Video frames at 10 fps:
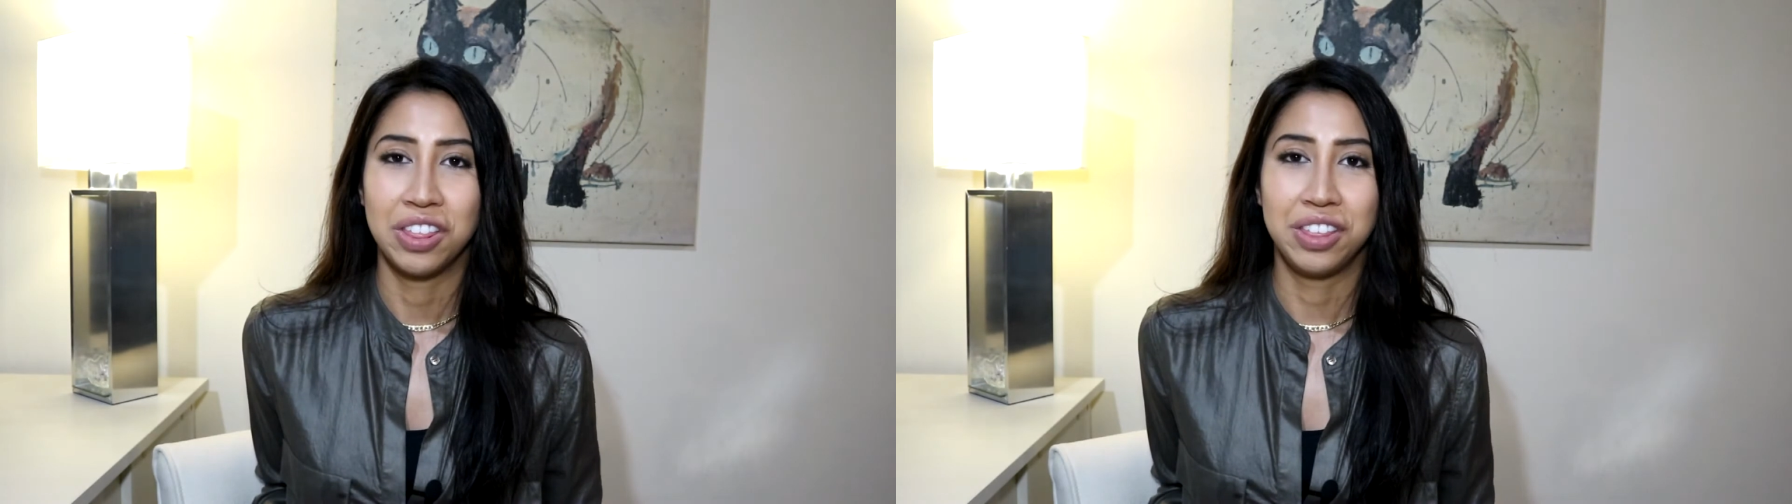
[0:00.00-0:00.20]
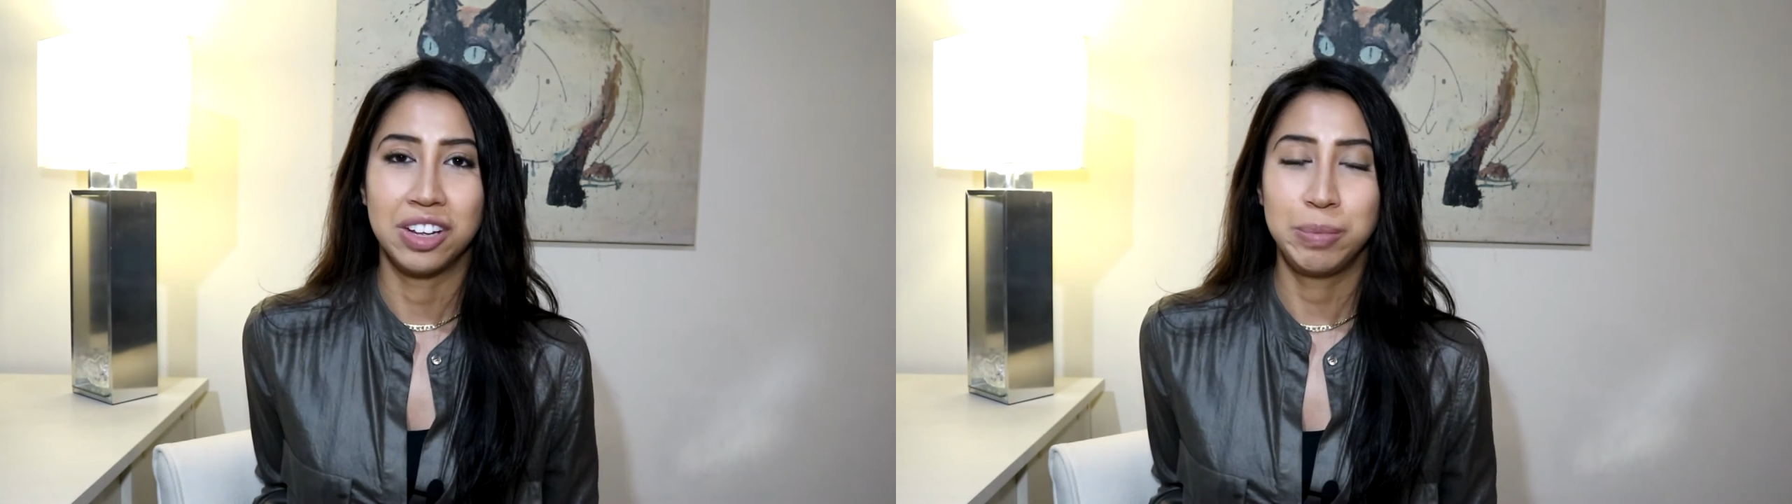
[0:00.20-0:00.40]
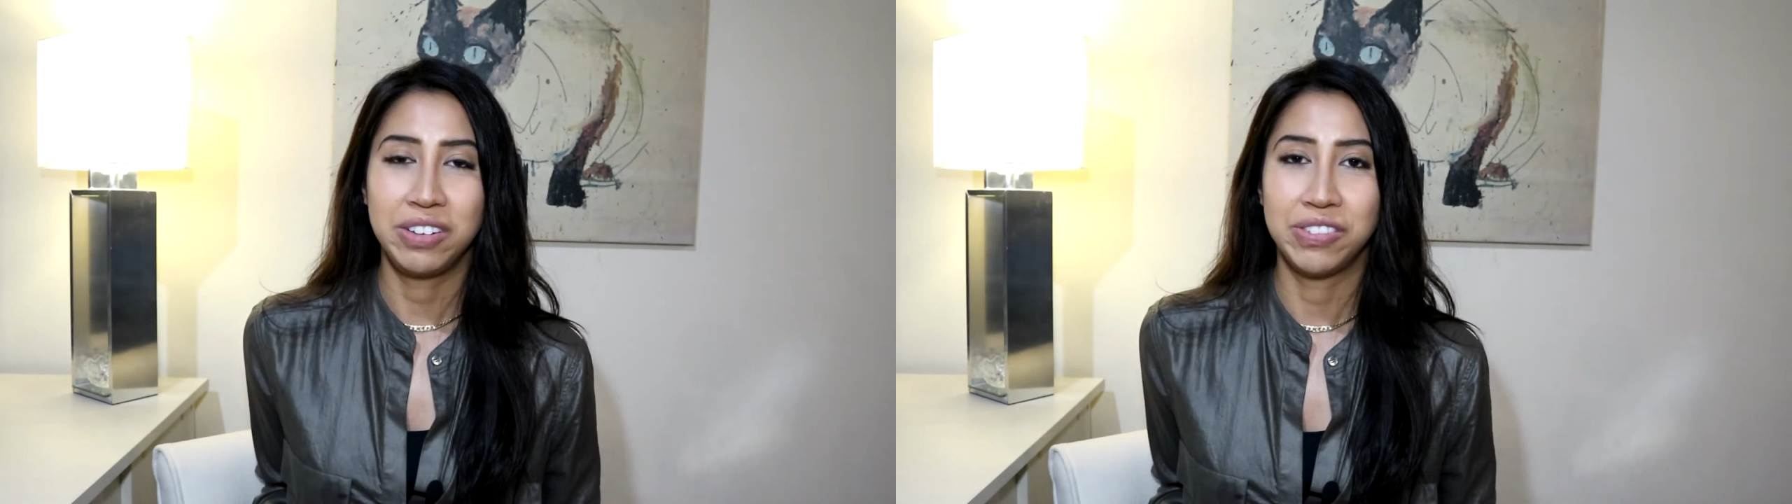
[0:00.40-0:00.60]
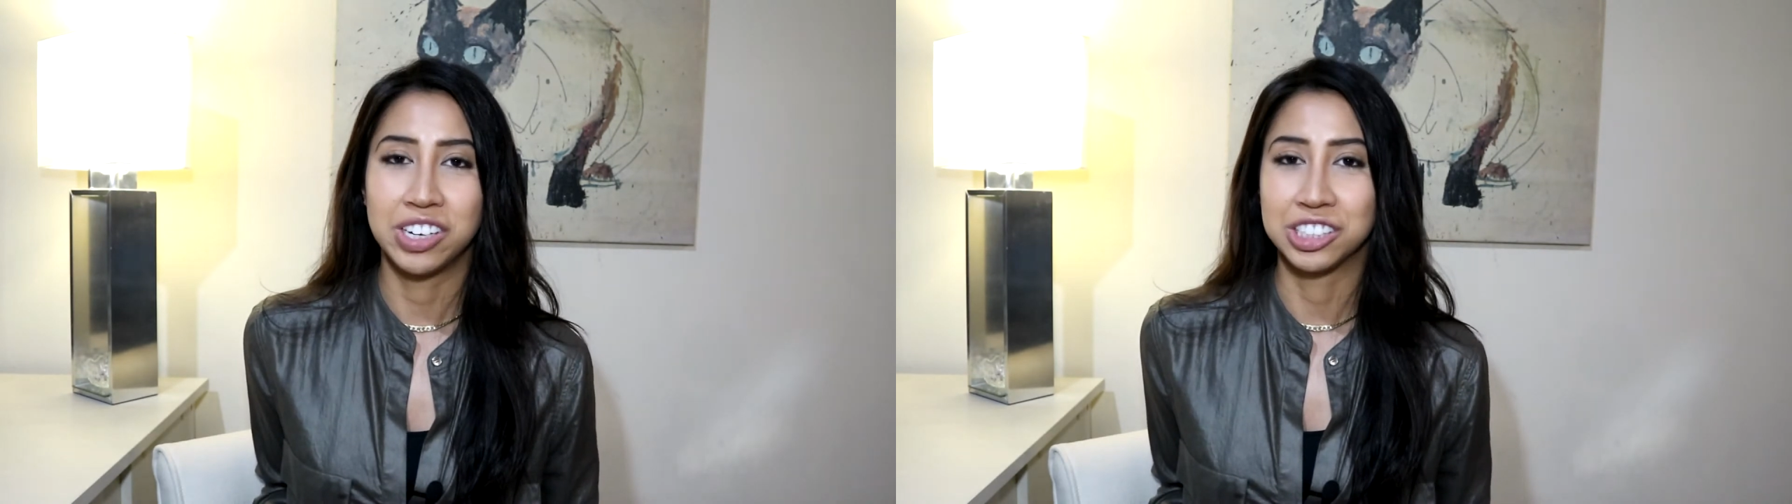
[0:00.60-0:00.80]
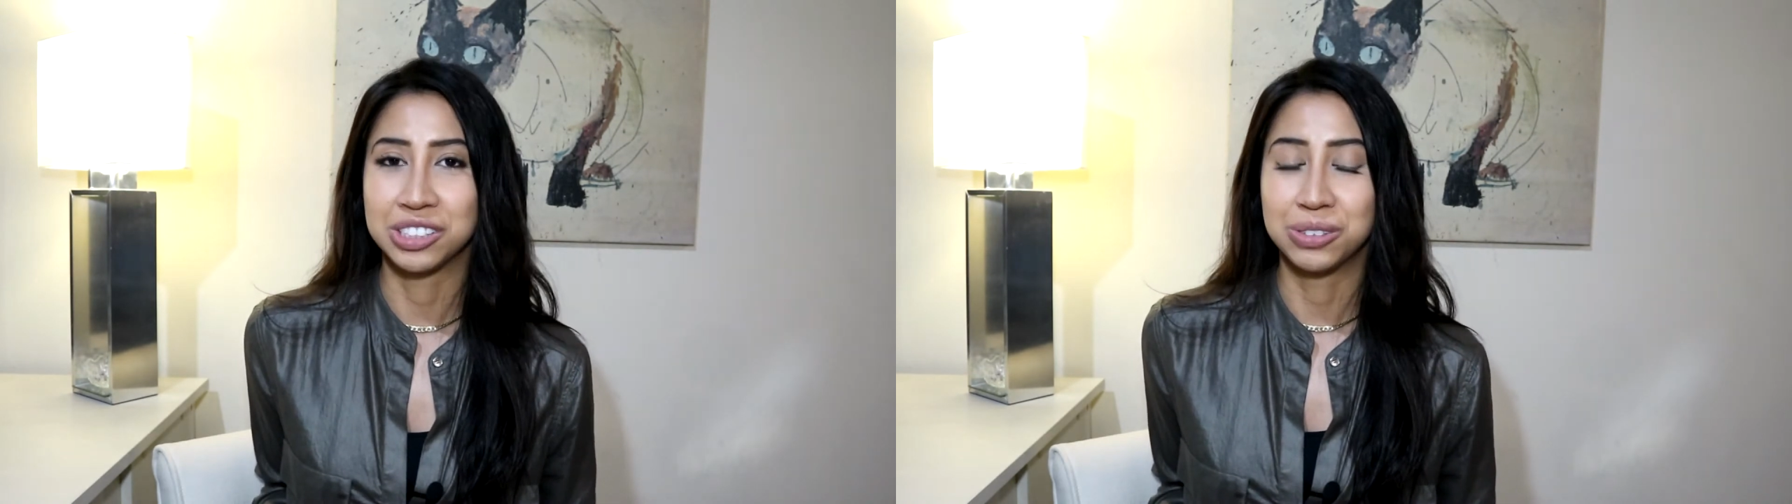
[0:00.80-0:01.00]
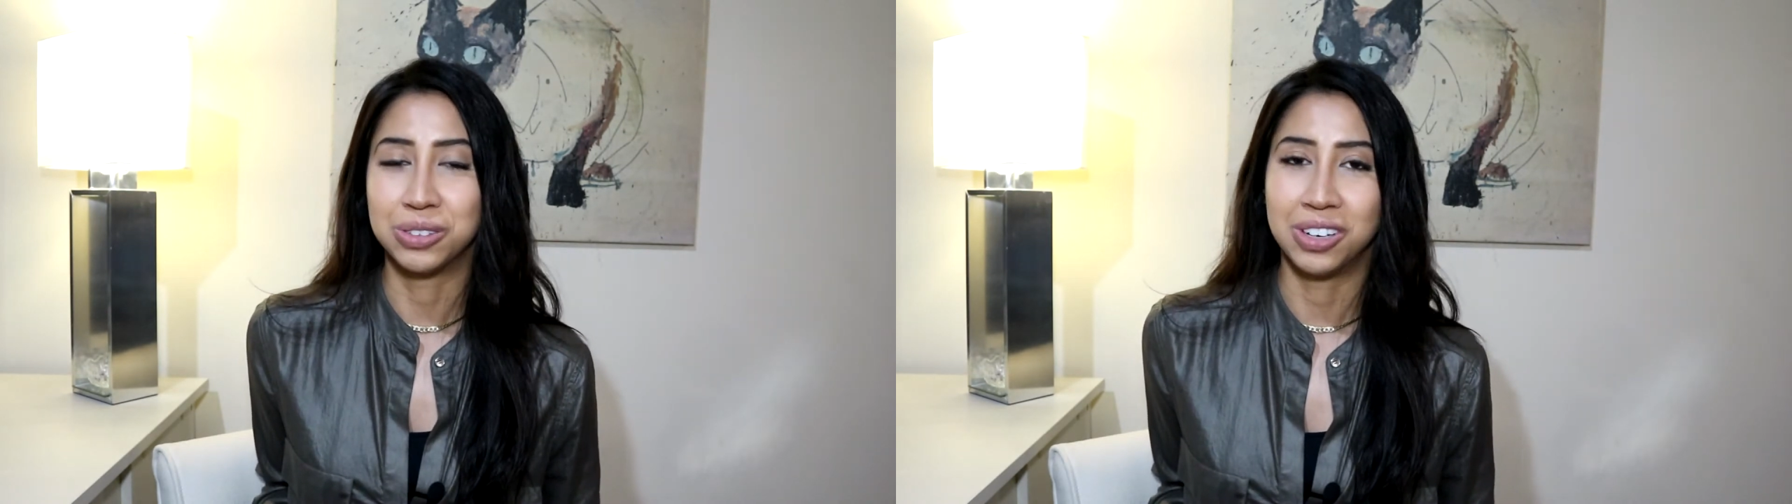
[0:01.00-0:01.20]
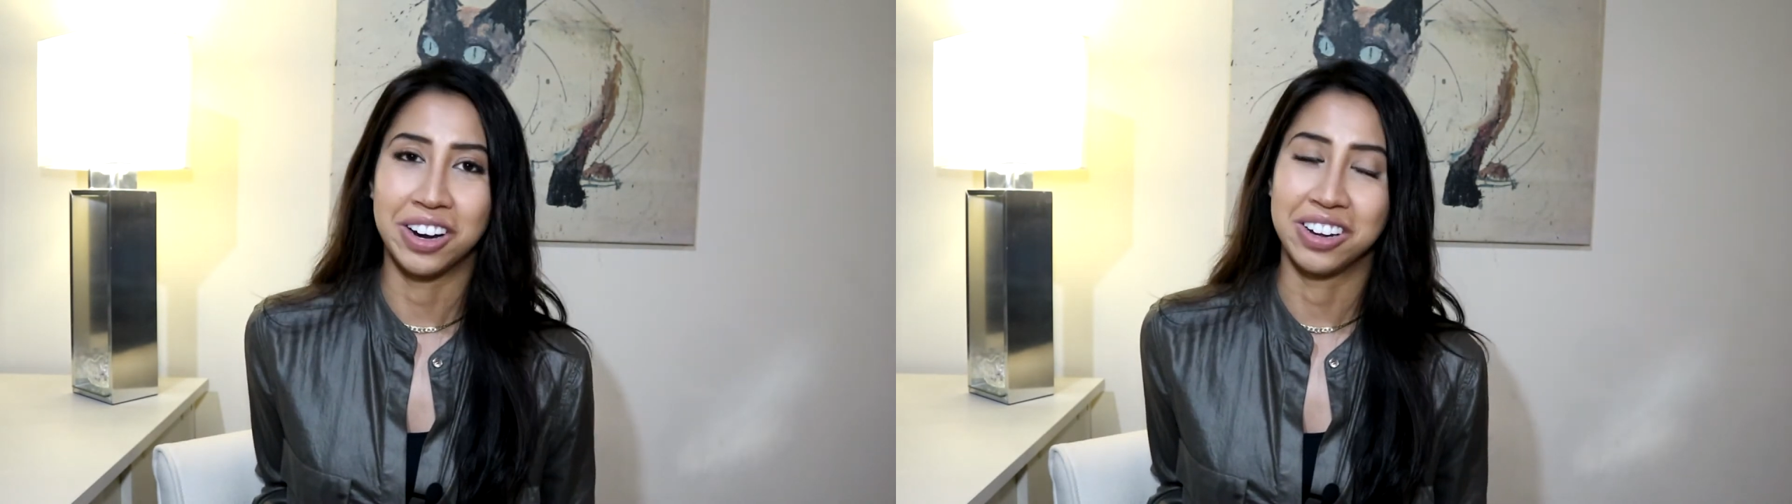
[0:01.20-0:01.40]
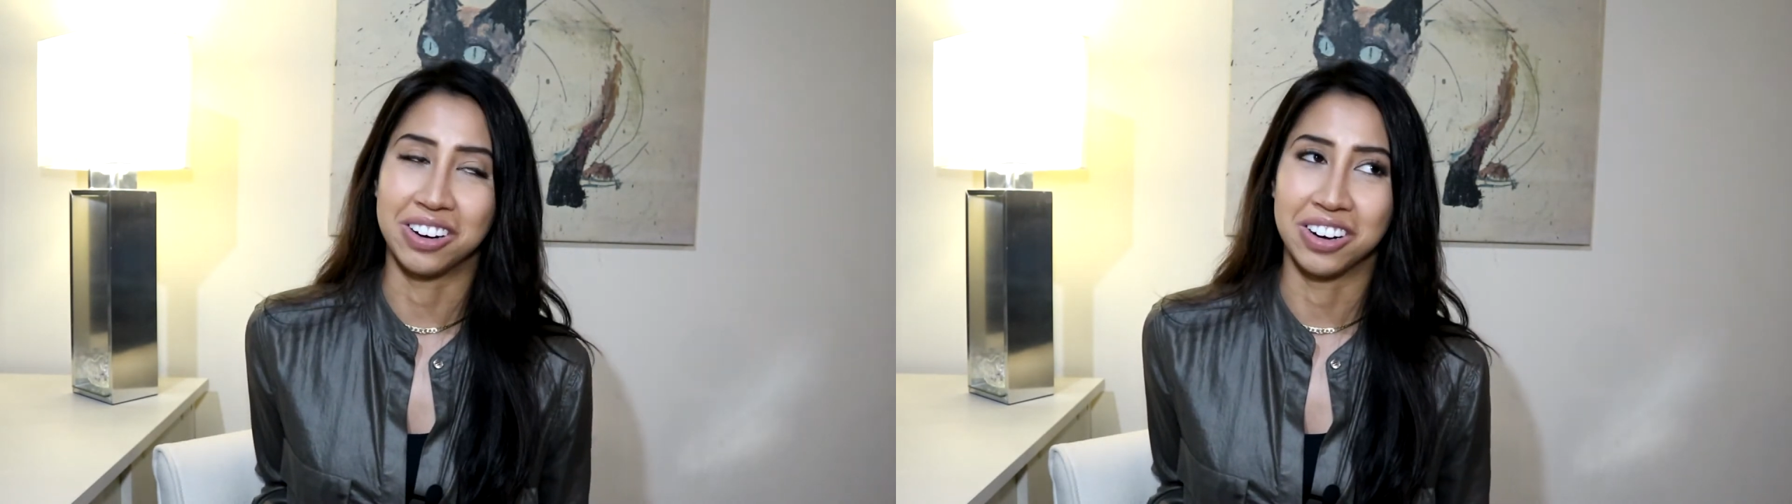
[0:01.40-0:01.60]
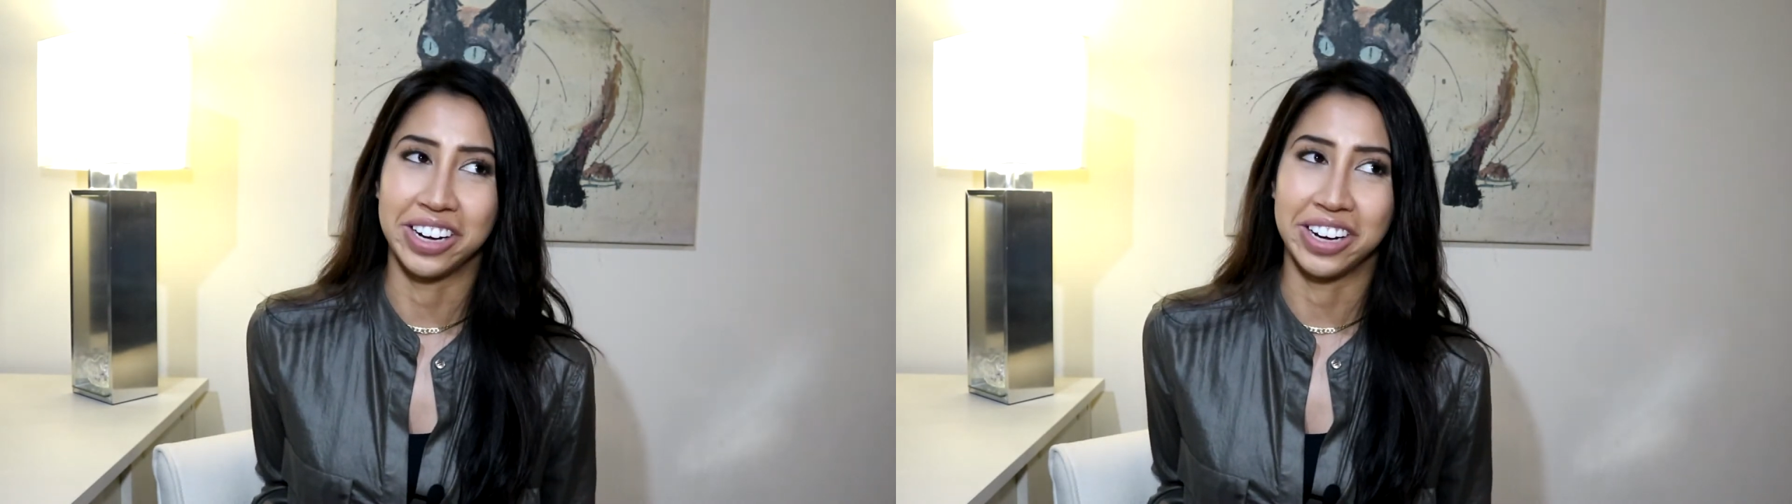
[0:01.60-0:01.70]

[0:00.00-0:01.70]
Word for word: they'll be finished school at a younger